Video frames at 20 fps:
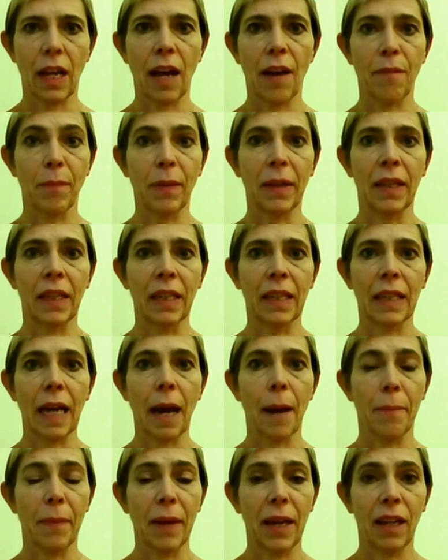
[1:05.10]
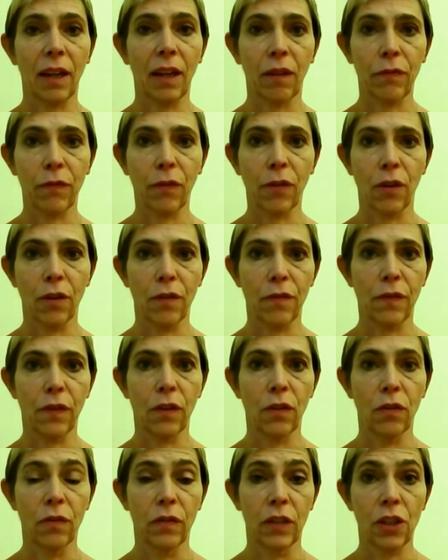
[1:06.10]
have been campaigning for for
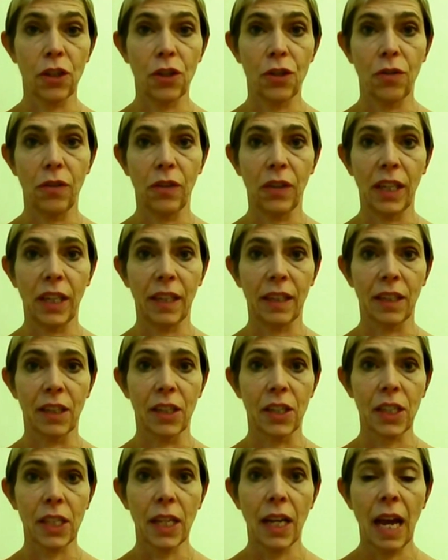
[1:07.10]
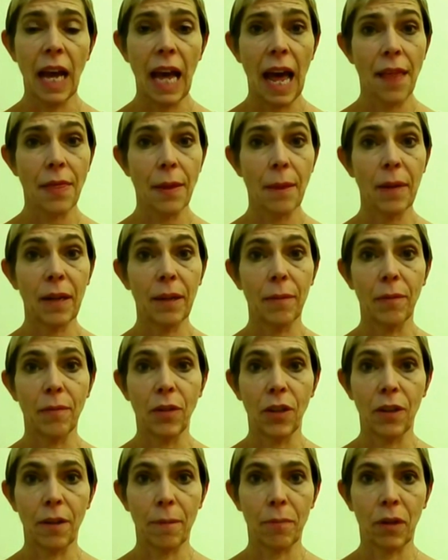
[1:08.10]
over two years. The minimum
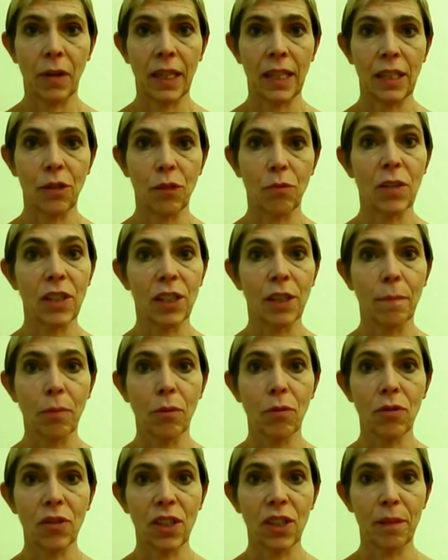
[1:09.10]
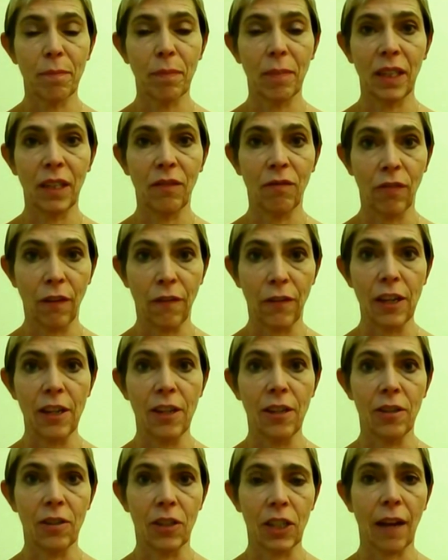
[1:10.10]
unit price was supposed to be
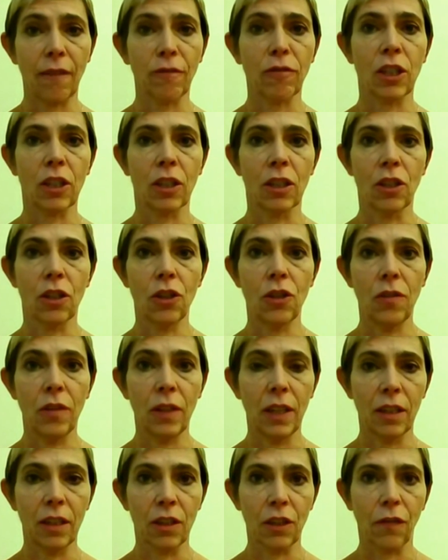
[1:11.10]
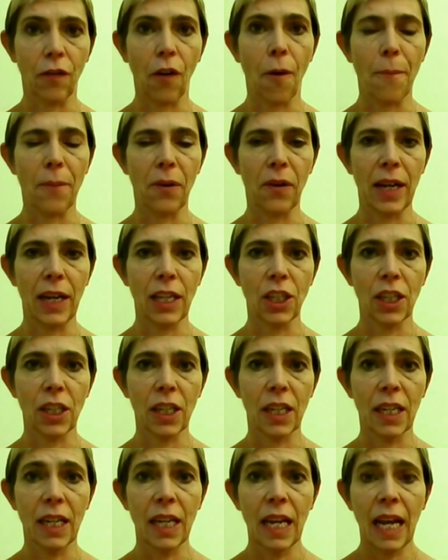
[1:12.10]
reviewed after two years of
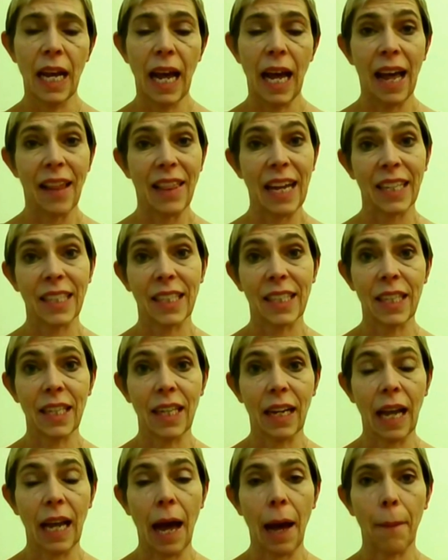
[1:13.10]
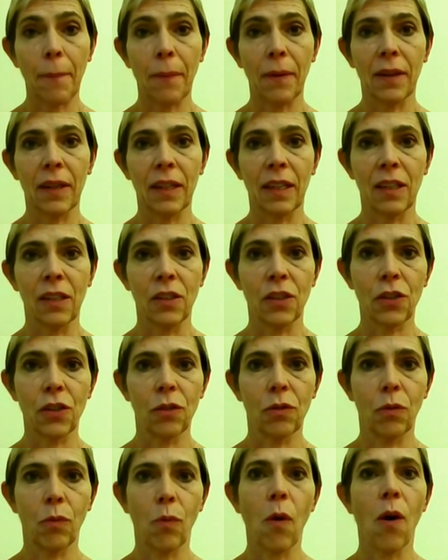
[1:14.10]
operation. That didn't happen. And
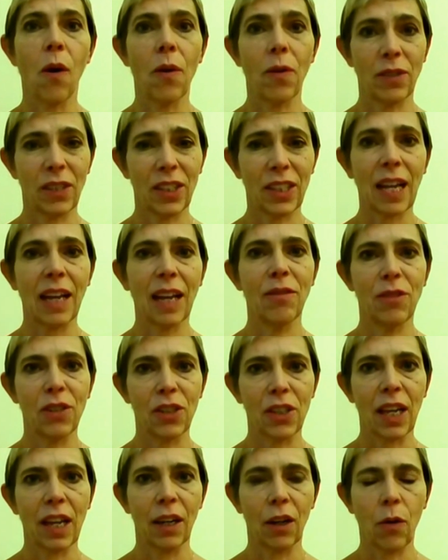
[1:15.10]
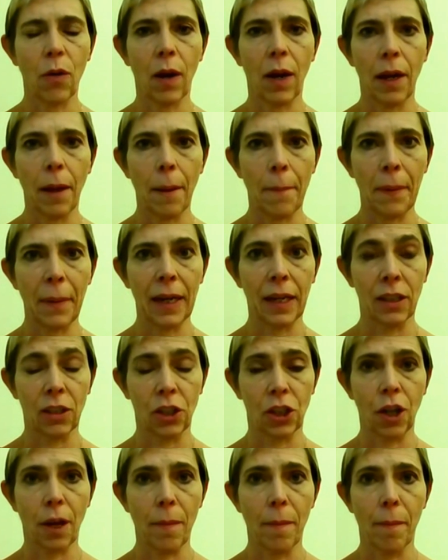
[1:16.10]
so, what sounds like quite a big
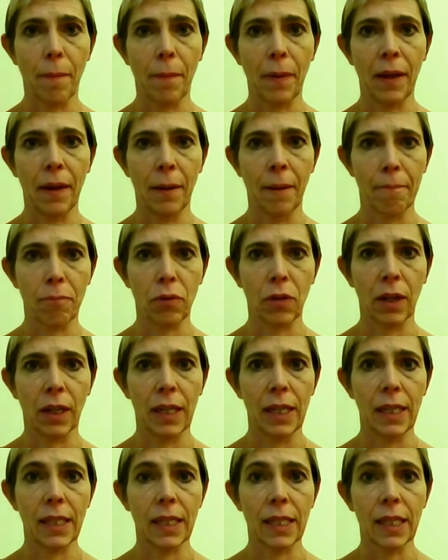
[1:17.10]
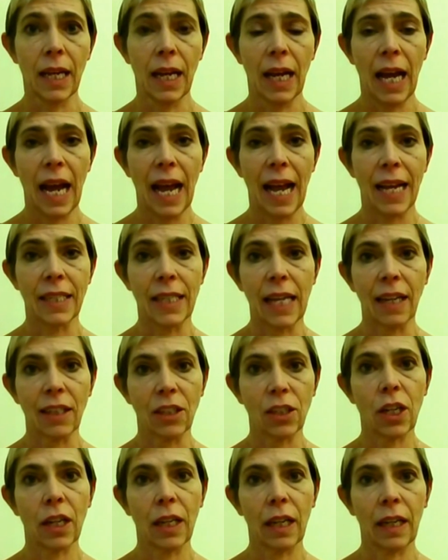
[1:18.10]
jump in price is
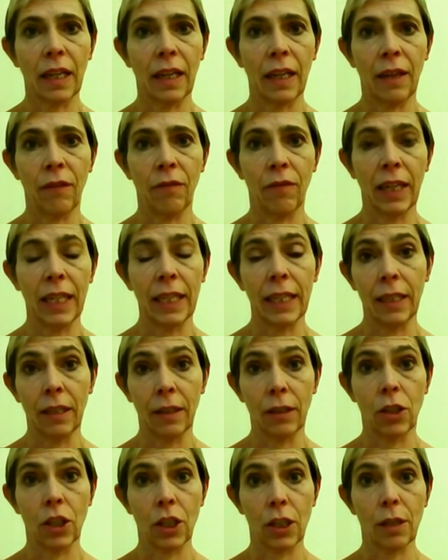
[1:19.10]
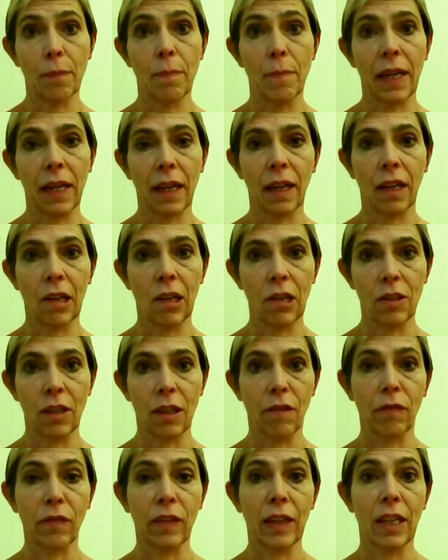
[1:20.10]
actually really just making good
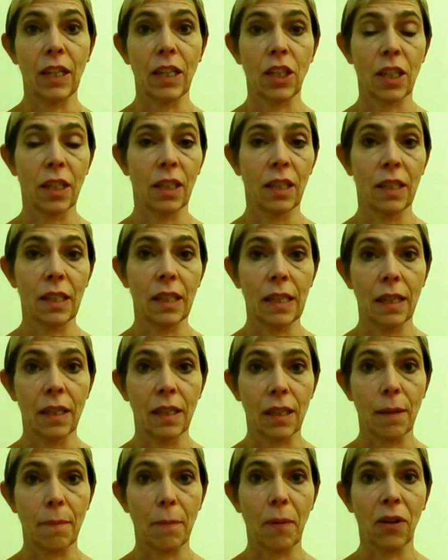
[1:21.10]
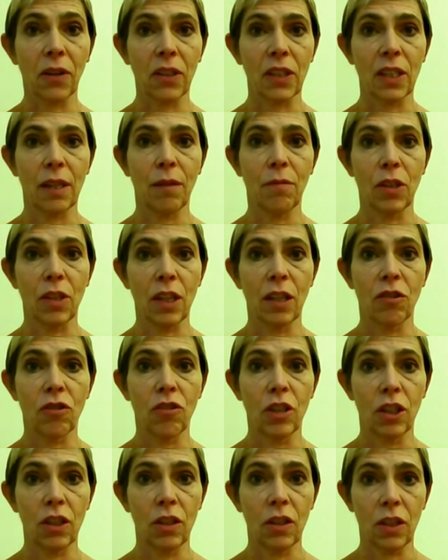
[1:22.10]
inflation since the policy was
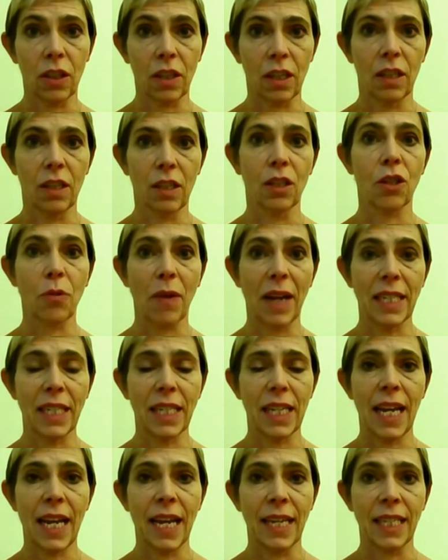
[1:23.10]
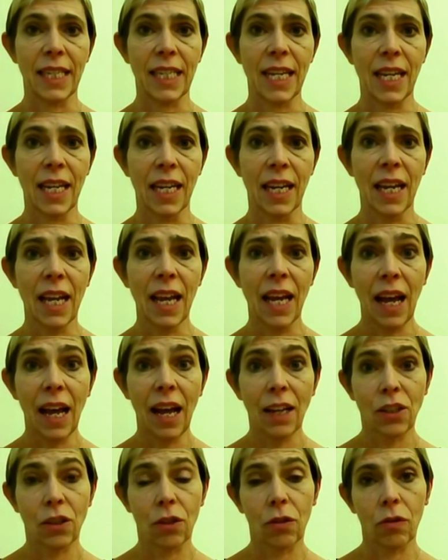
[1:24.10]
introduced in 2018.
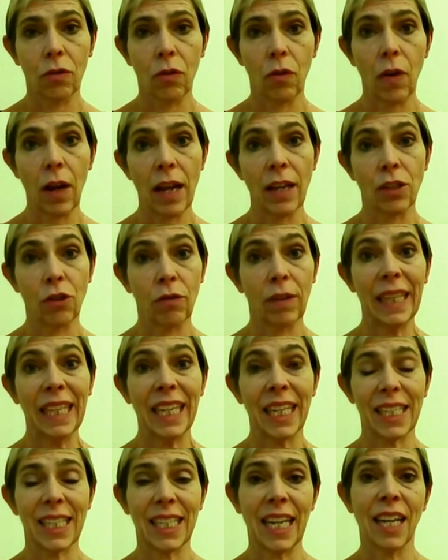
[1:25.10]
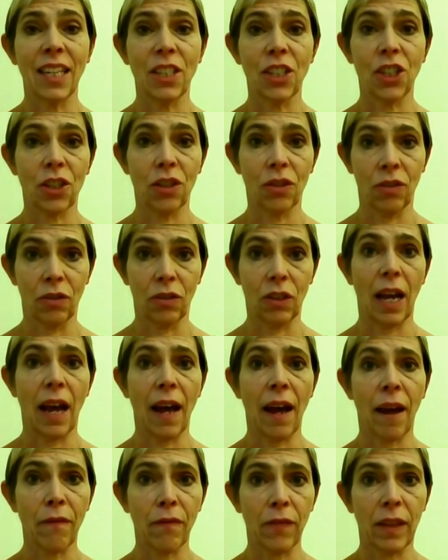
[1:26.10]
So, it's really essential to
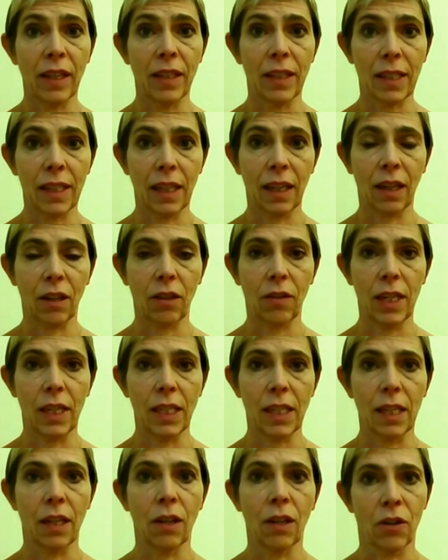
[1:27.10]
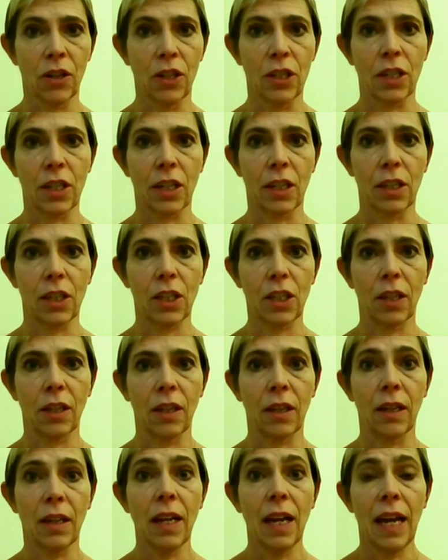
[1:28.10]
have this increase in order
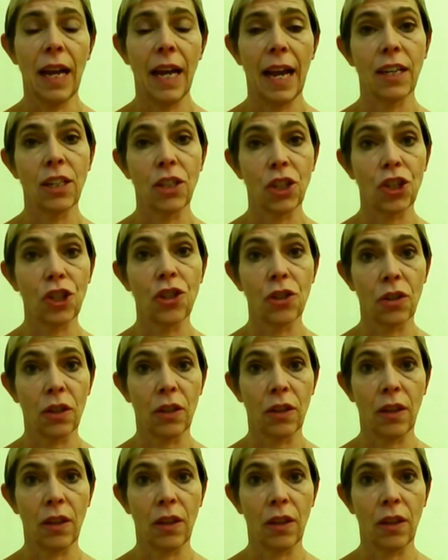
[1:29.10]
to ensure